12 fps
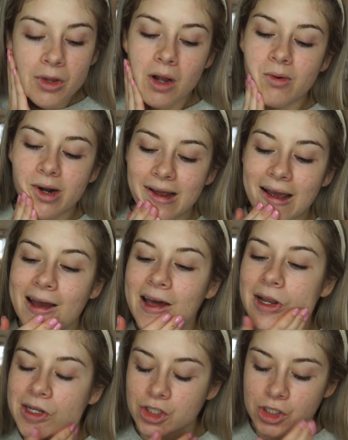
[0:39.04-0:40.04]
I went
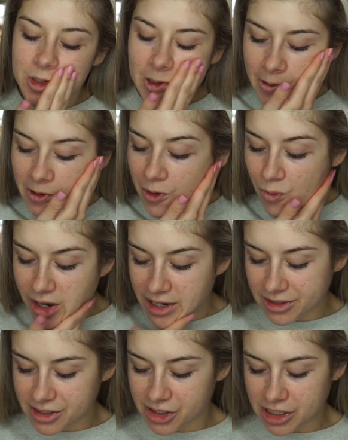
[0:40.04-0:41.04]
ahead and just already
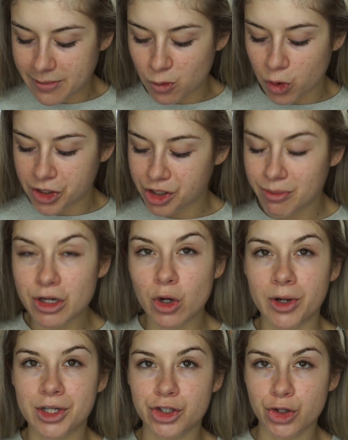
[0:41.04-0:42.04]
went since I'm going to be
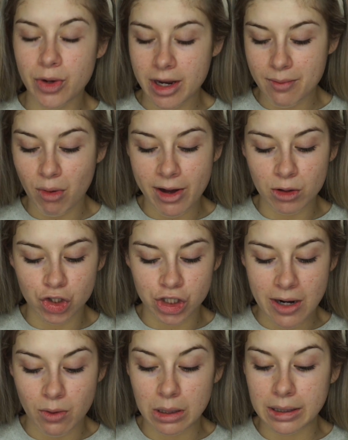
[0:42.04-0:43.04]
going to a bridal
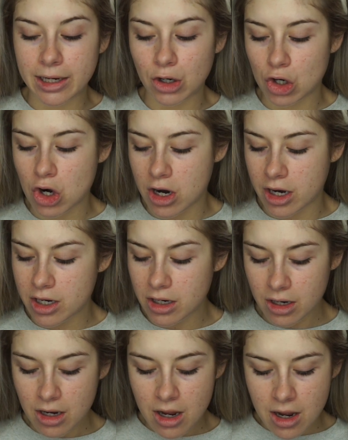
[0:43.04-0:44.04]
shower later
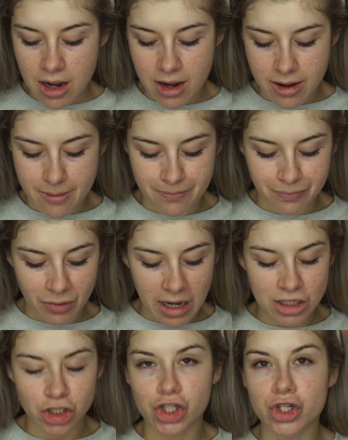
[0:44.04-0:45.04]
on.
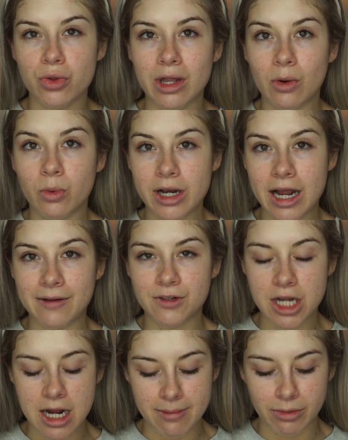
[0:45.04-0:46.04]
I just knew that I wouldn't have
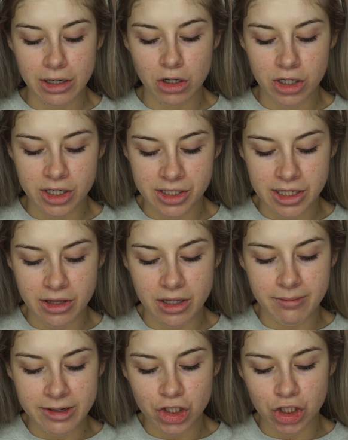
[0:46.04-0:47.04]
time later because I
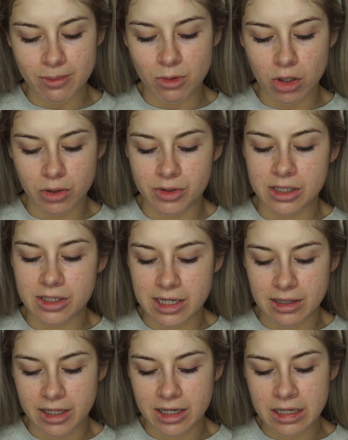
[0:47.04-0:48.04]
think my gym closes
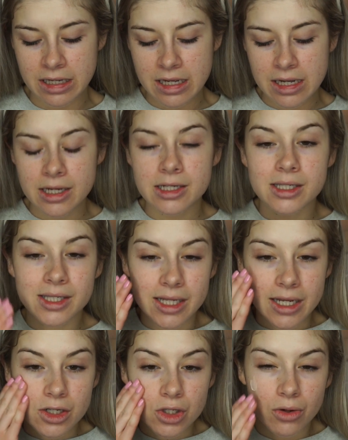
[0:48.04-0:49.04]
at like
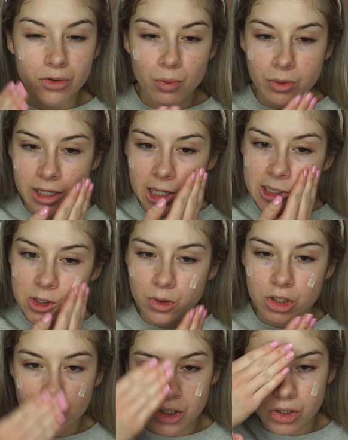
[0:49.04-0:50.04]
6 on the weekends,
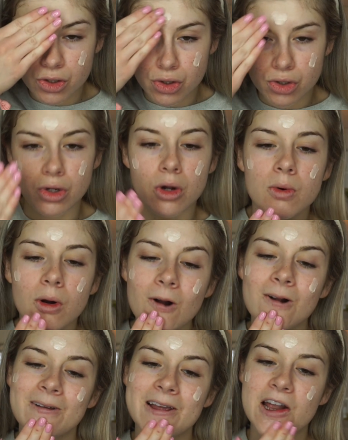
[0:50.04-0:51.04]
which is so
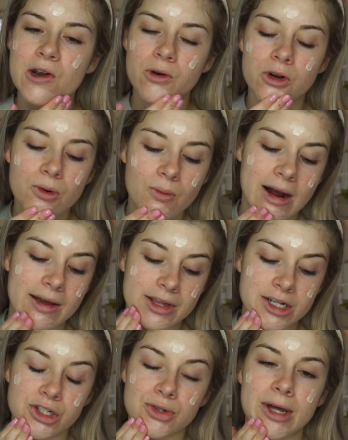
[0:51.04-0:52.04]
early. I don't know why
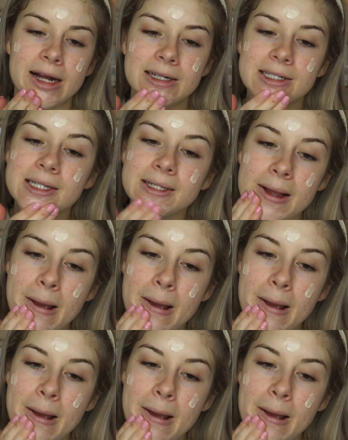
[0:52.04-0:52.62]
they do that,